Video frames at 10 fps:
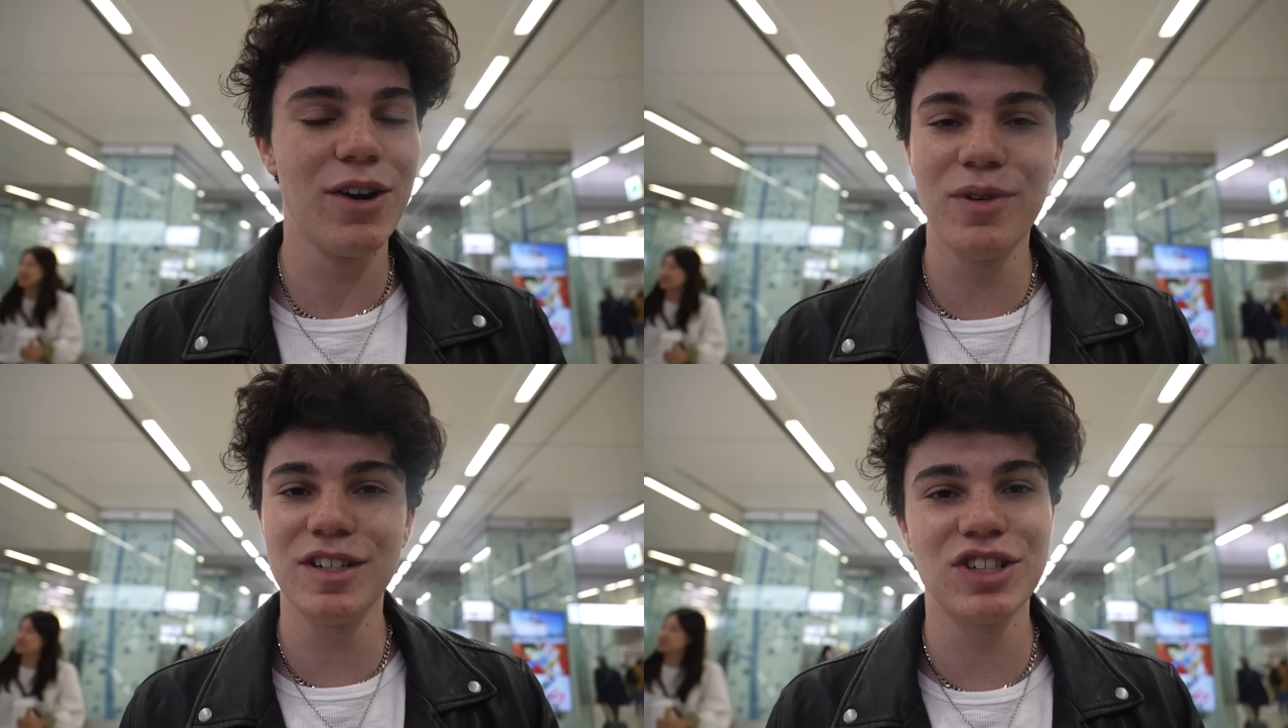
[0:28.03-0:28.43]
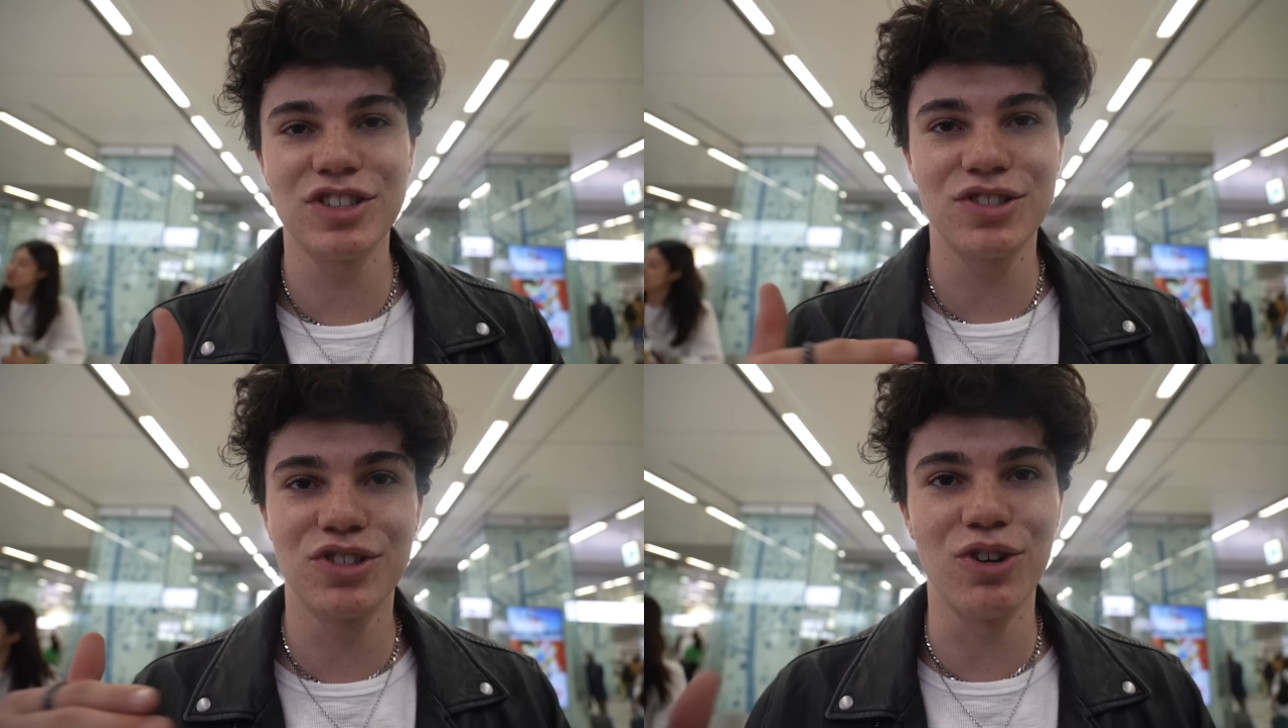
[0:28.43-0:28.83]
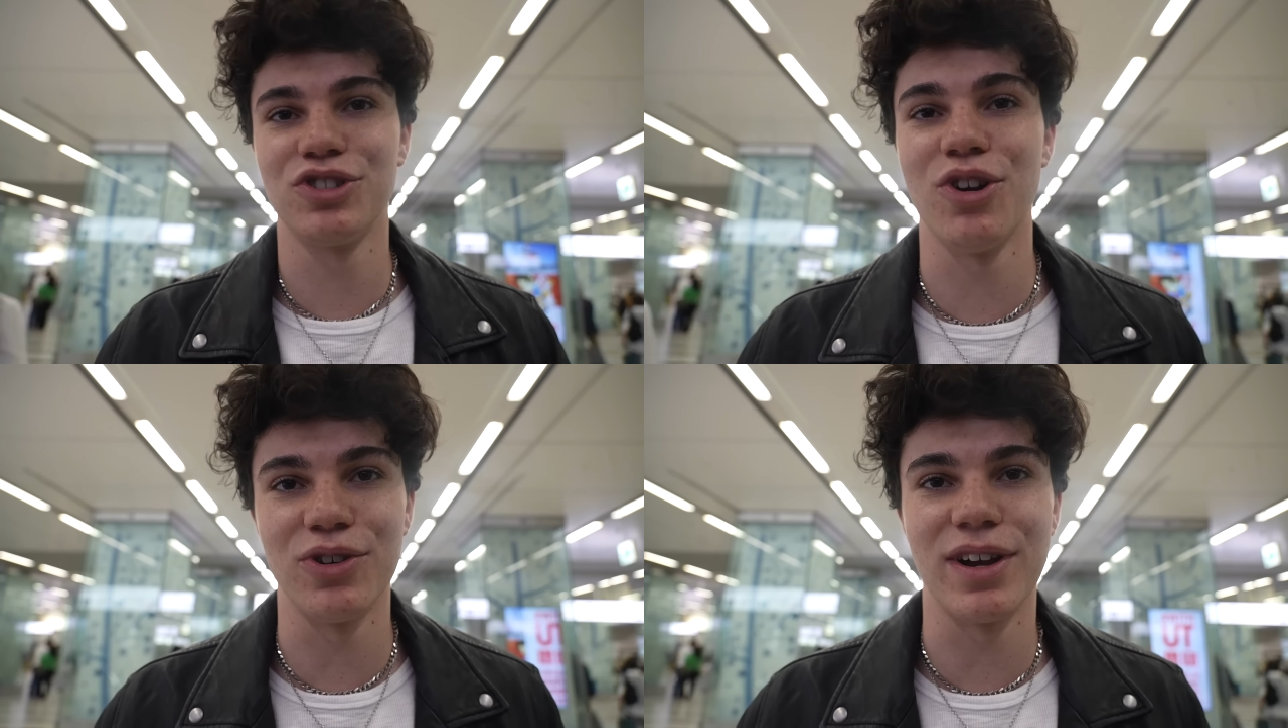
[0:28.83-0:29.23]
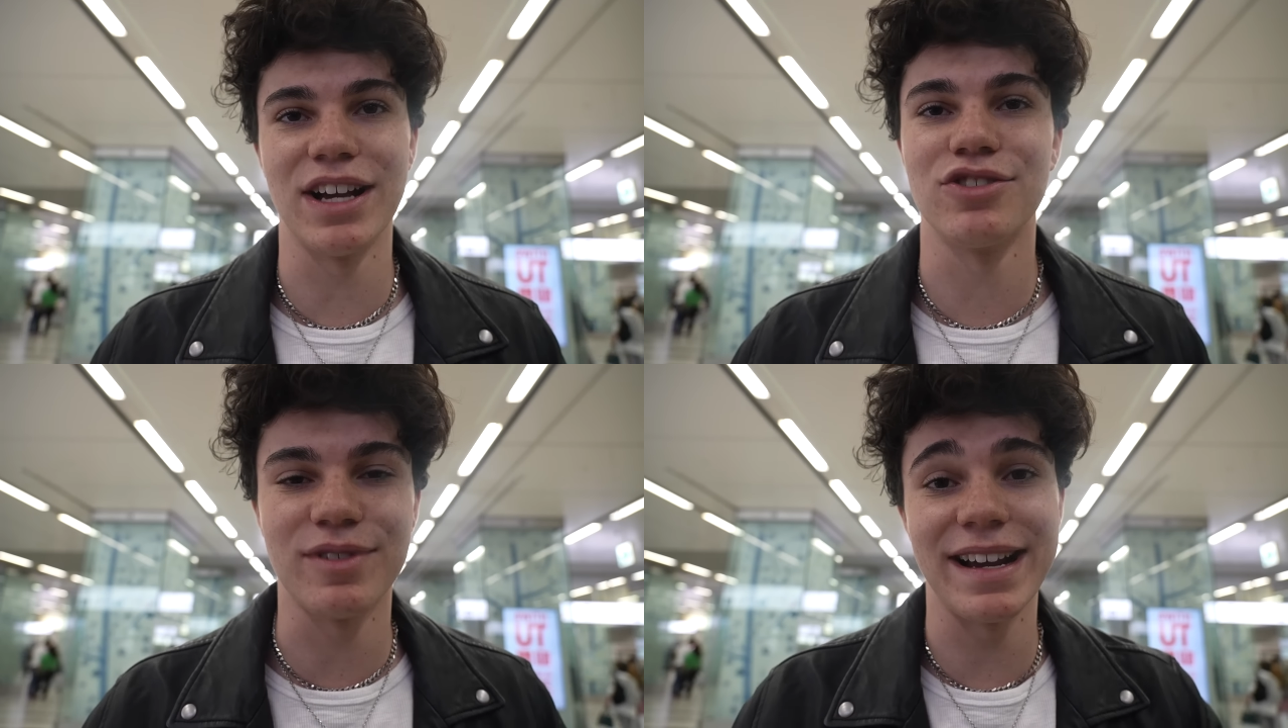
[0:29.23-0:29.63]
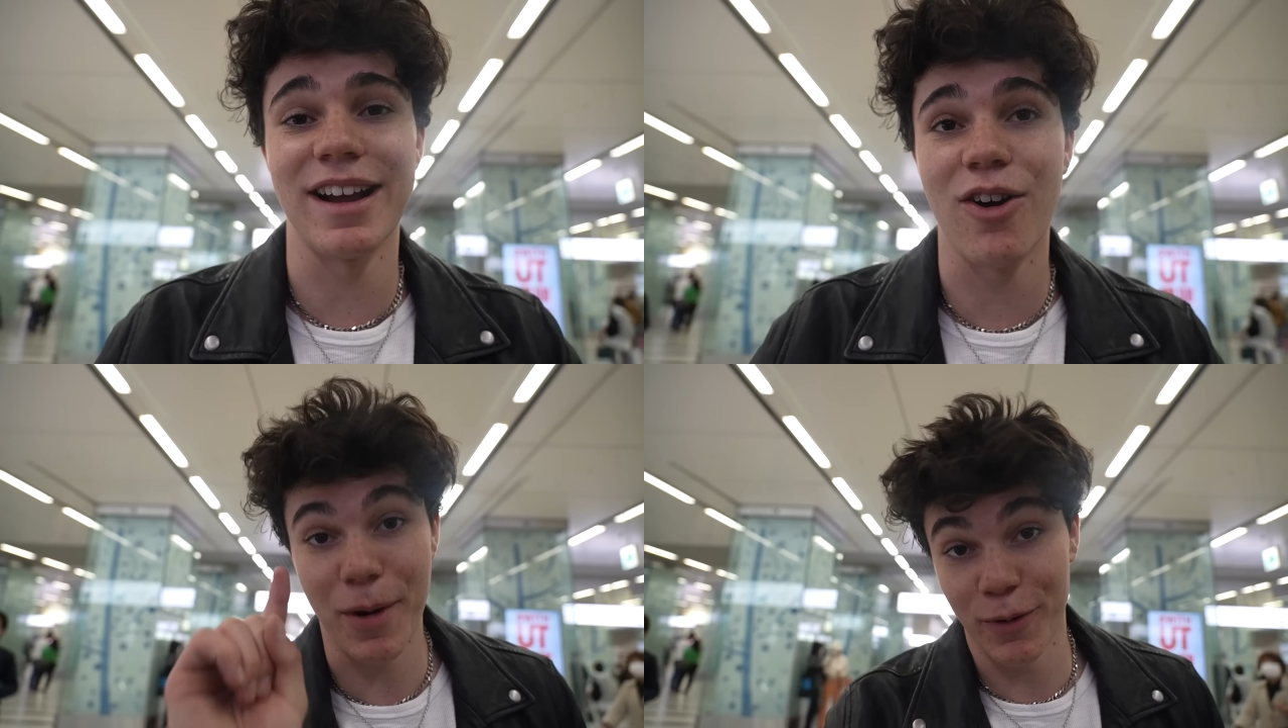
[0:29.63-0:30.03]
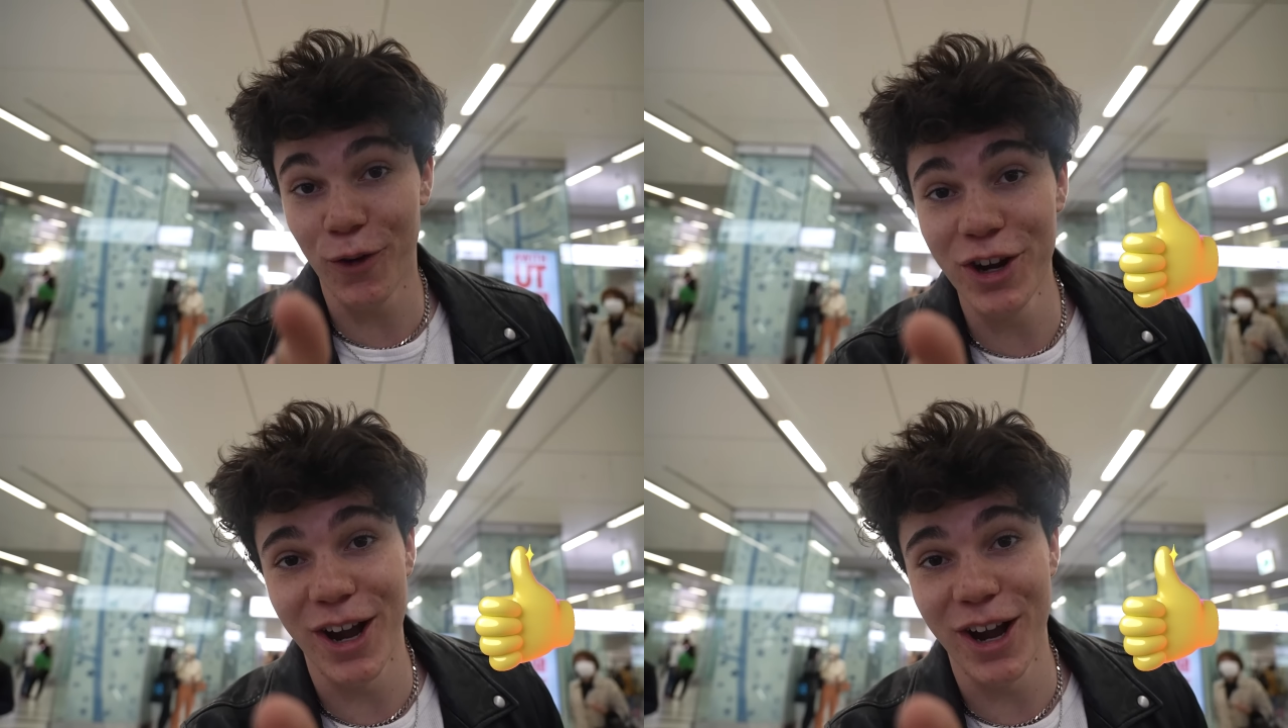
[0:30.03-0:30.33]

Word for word: don't we just go show you guys right now? But before we